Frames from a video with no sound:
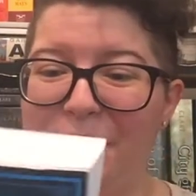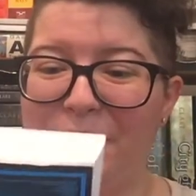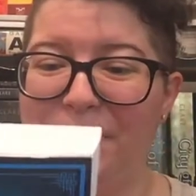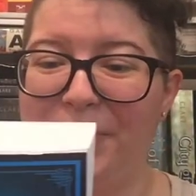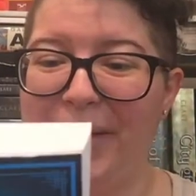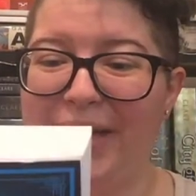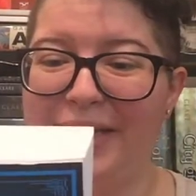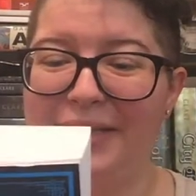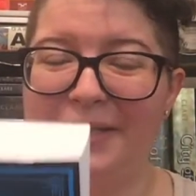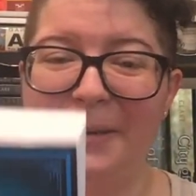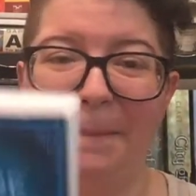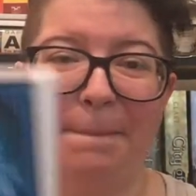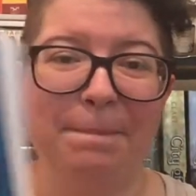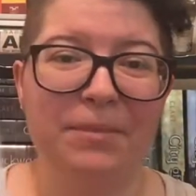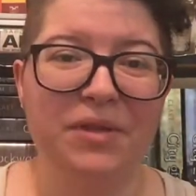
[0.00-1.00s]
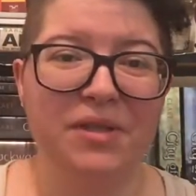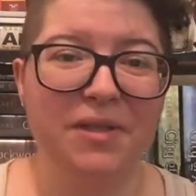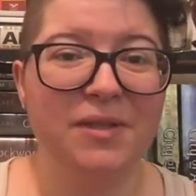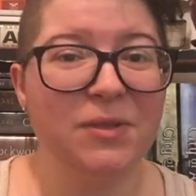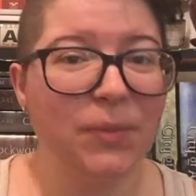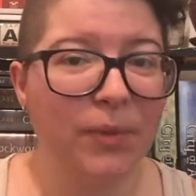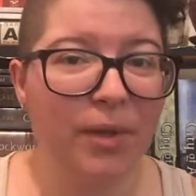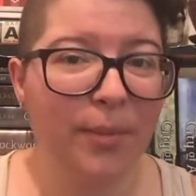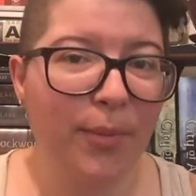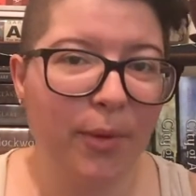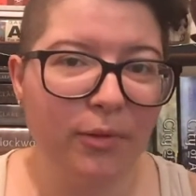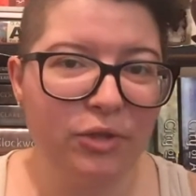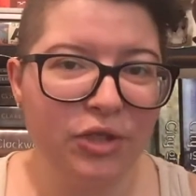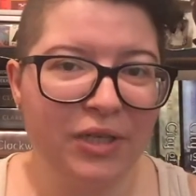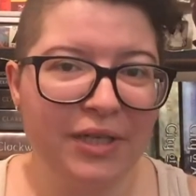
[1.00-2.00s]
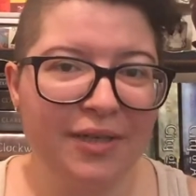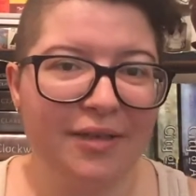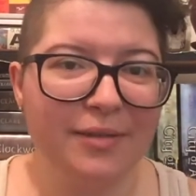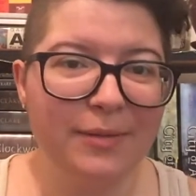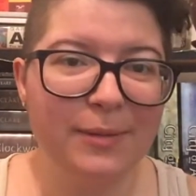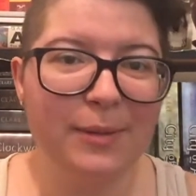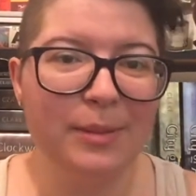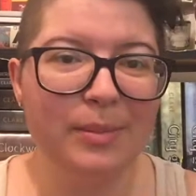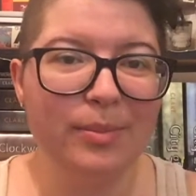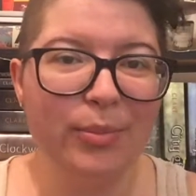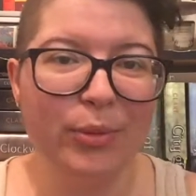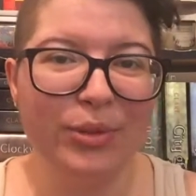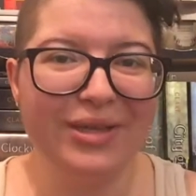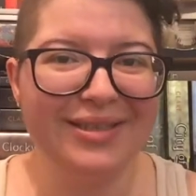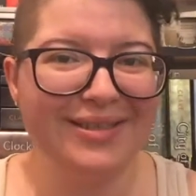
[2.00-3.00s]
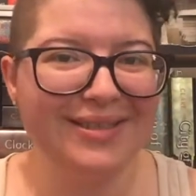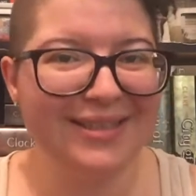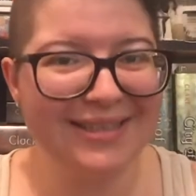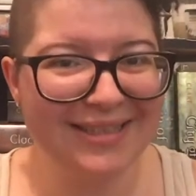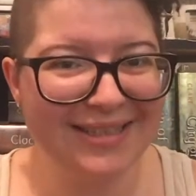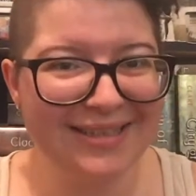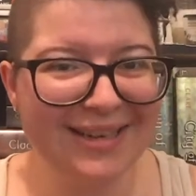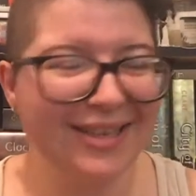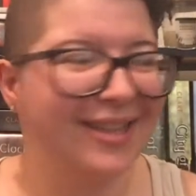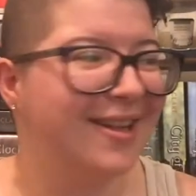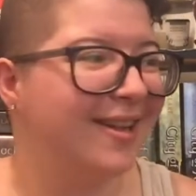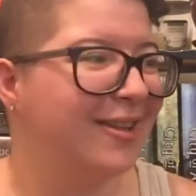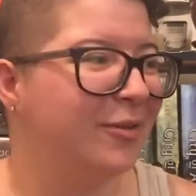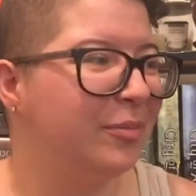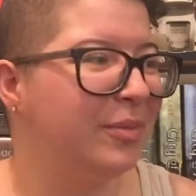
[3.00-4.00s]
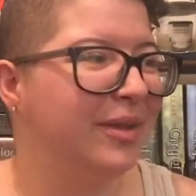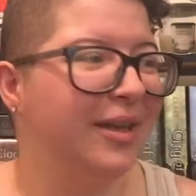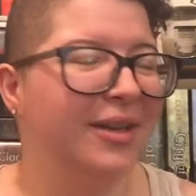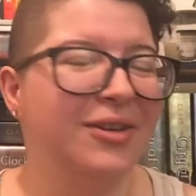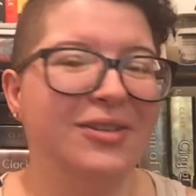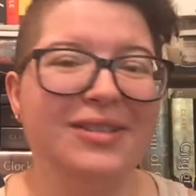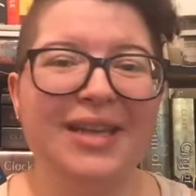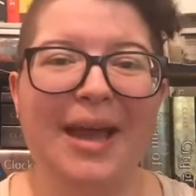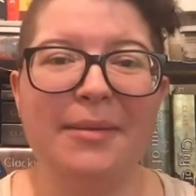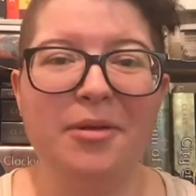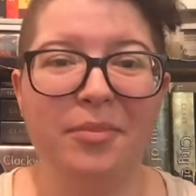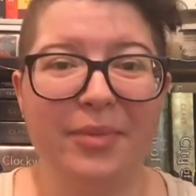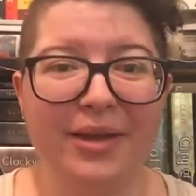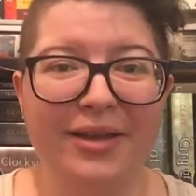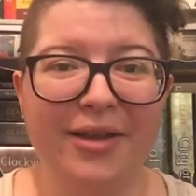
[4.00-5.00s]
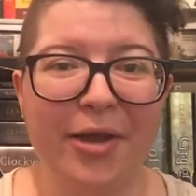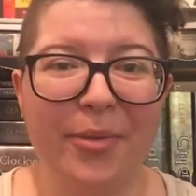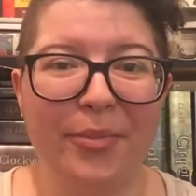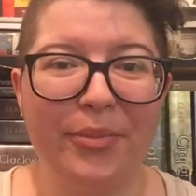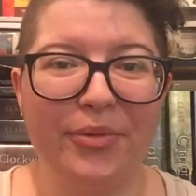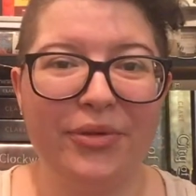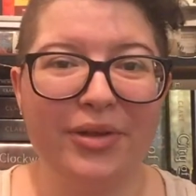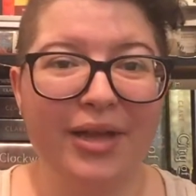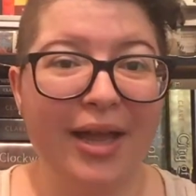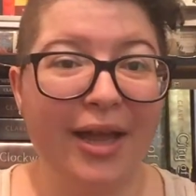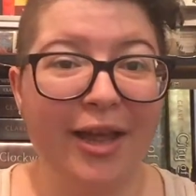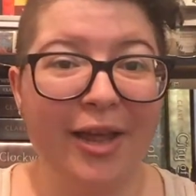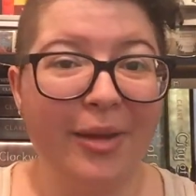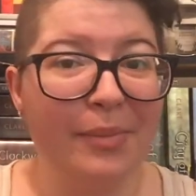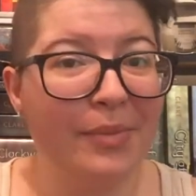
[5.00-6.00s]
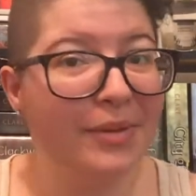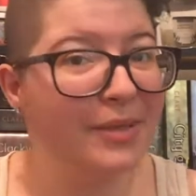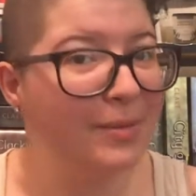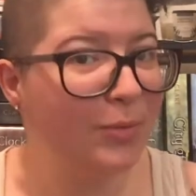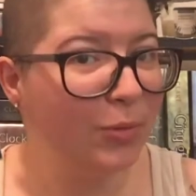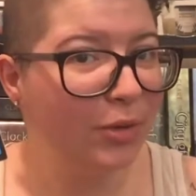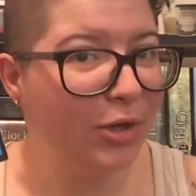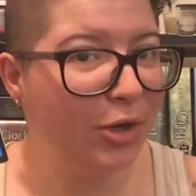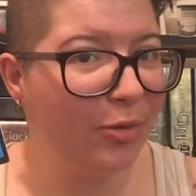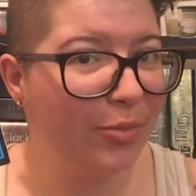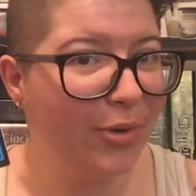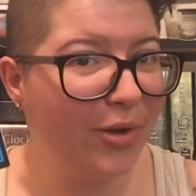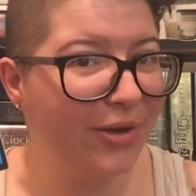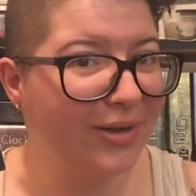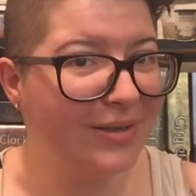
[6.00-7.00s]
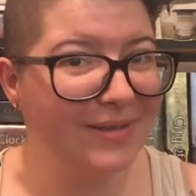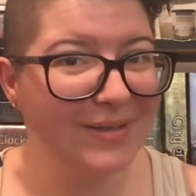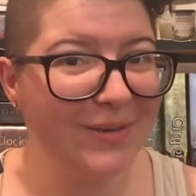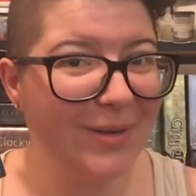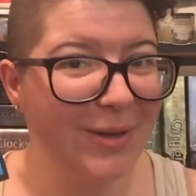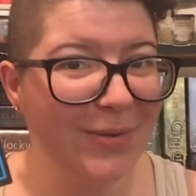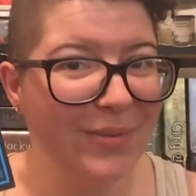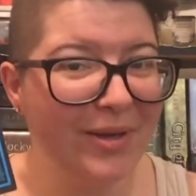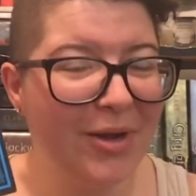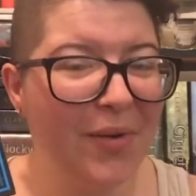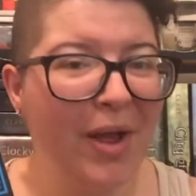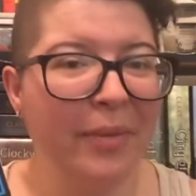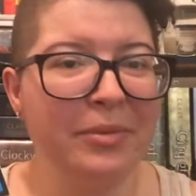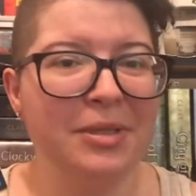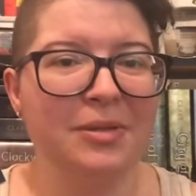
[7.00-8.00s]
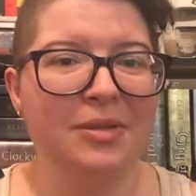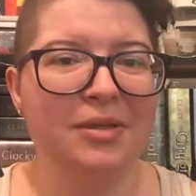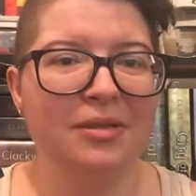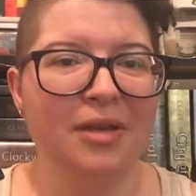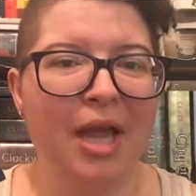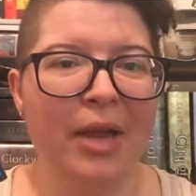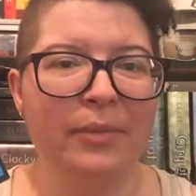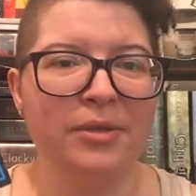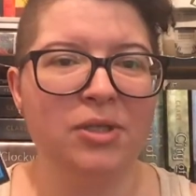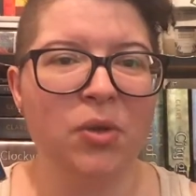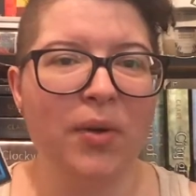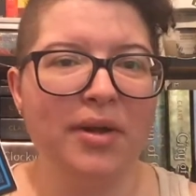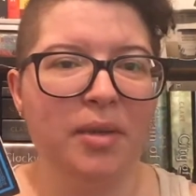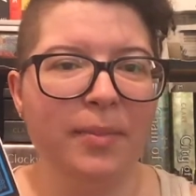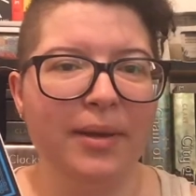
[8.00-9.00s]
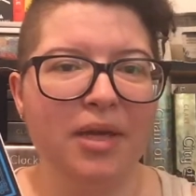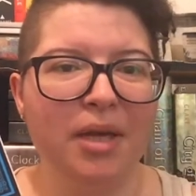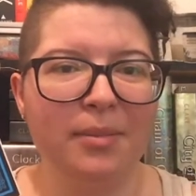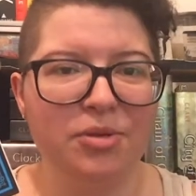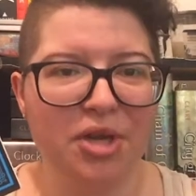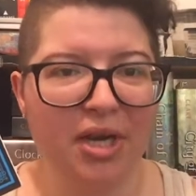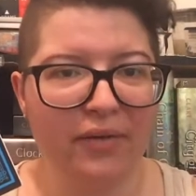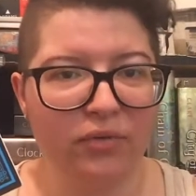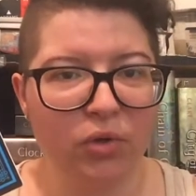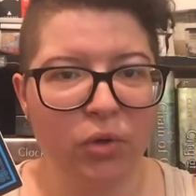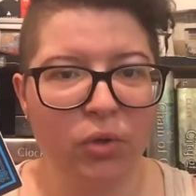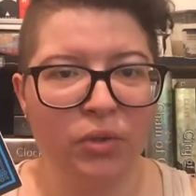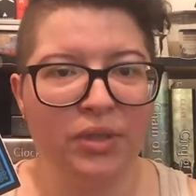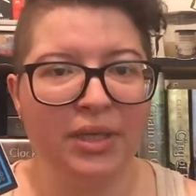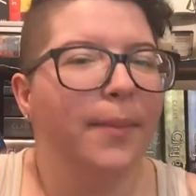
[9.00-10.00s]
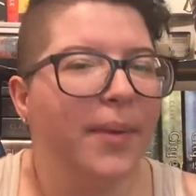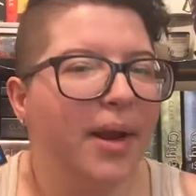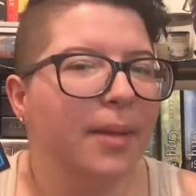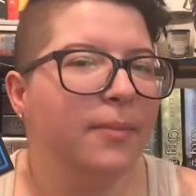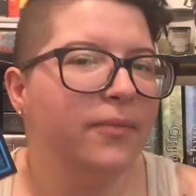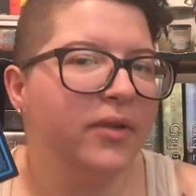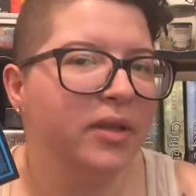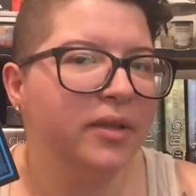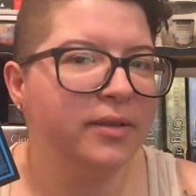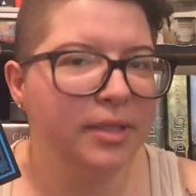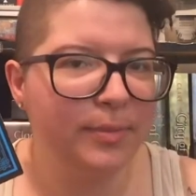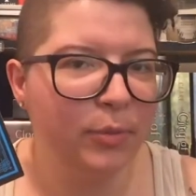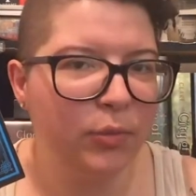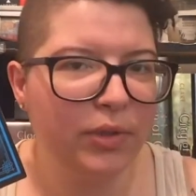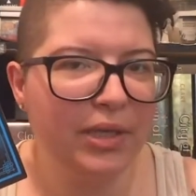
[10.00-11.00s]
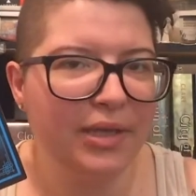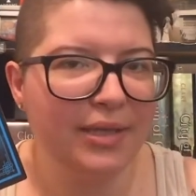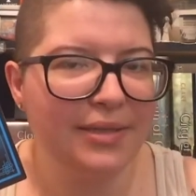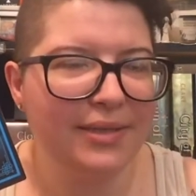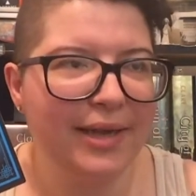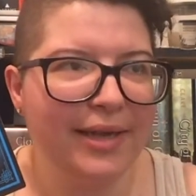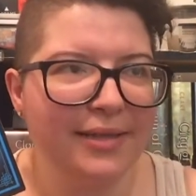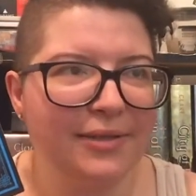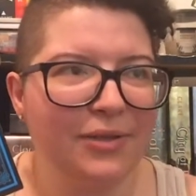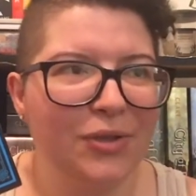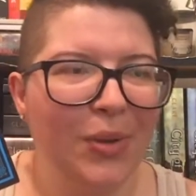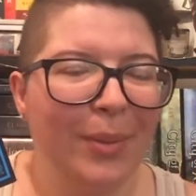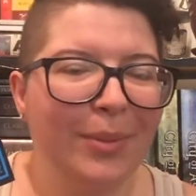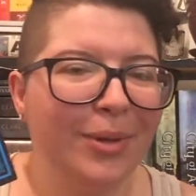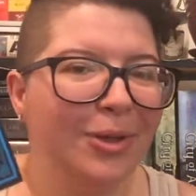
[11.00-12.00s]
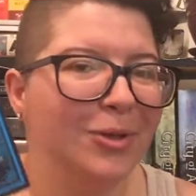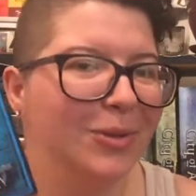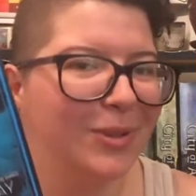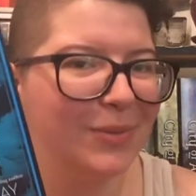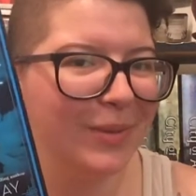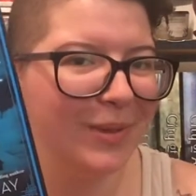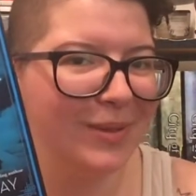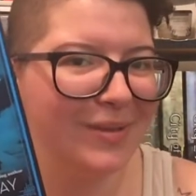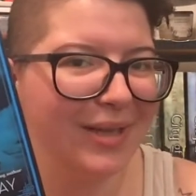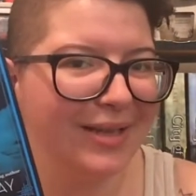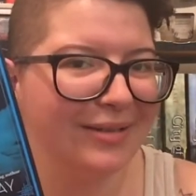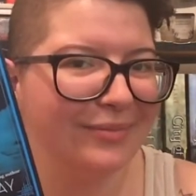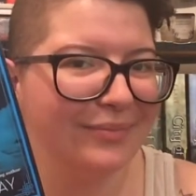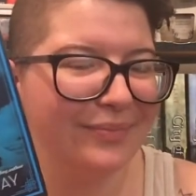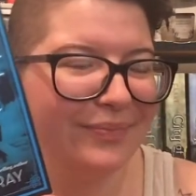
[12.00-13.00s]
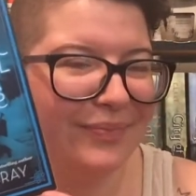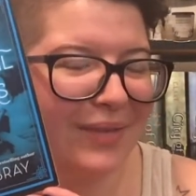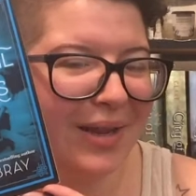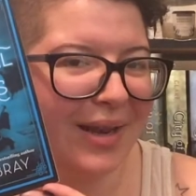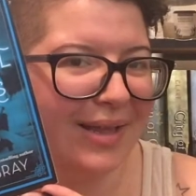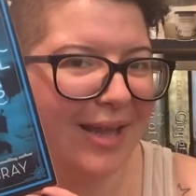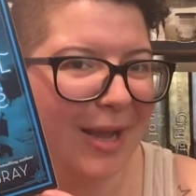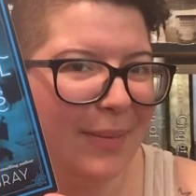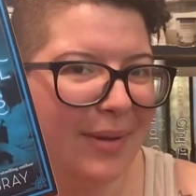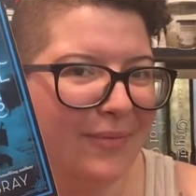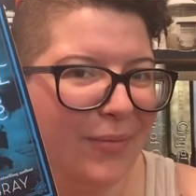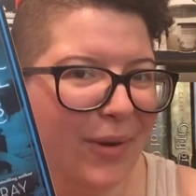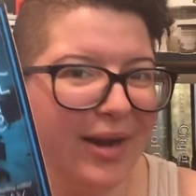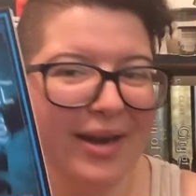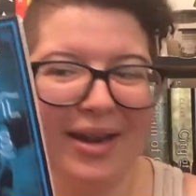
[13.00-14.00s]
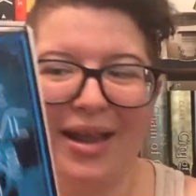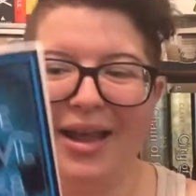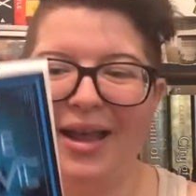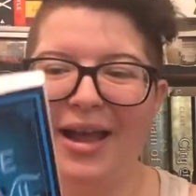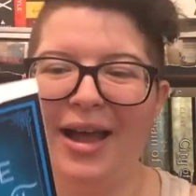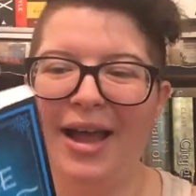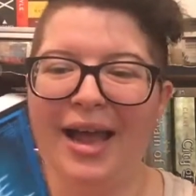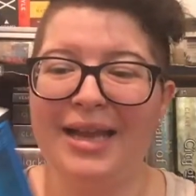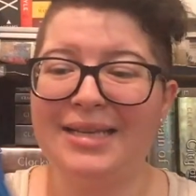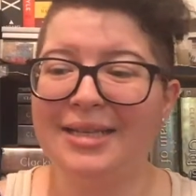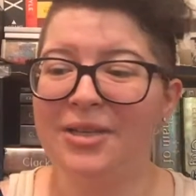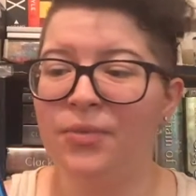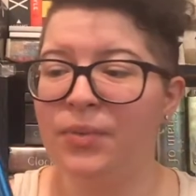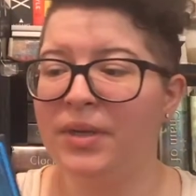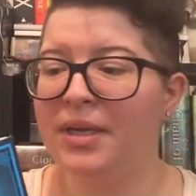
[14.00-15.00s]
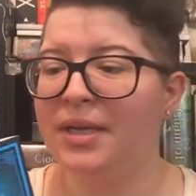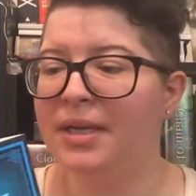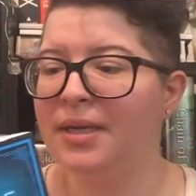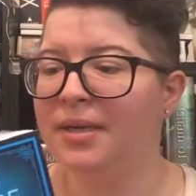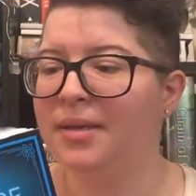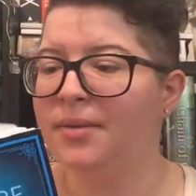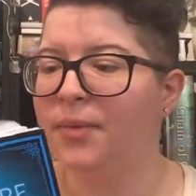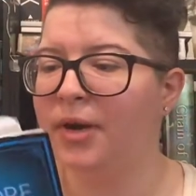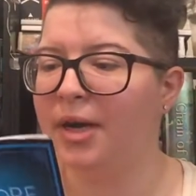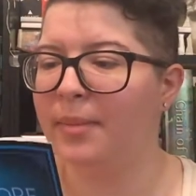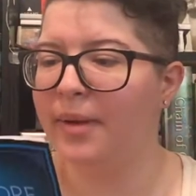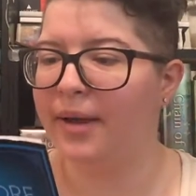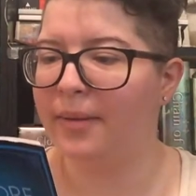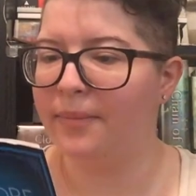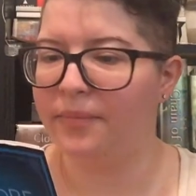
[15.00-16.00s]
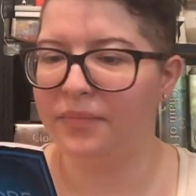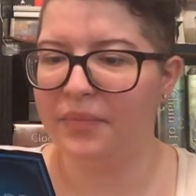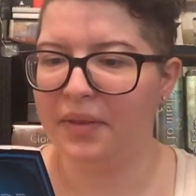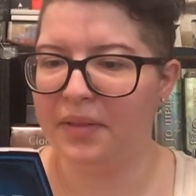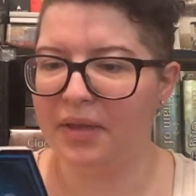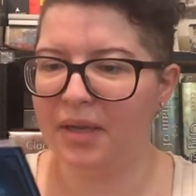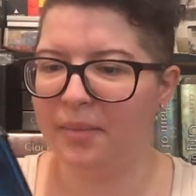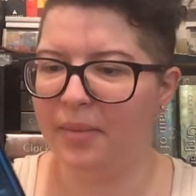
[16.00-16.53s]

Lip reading: But since we're approaching spooky season, I thought it would be a good time to pick up a spookier book. So here we go. I was going to pick up Chain of Gold, but I'm feeling spooky these days, so I'm gonna do this one instead, and I can't wait for it. I did read. Where am I? I think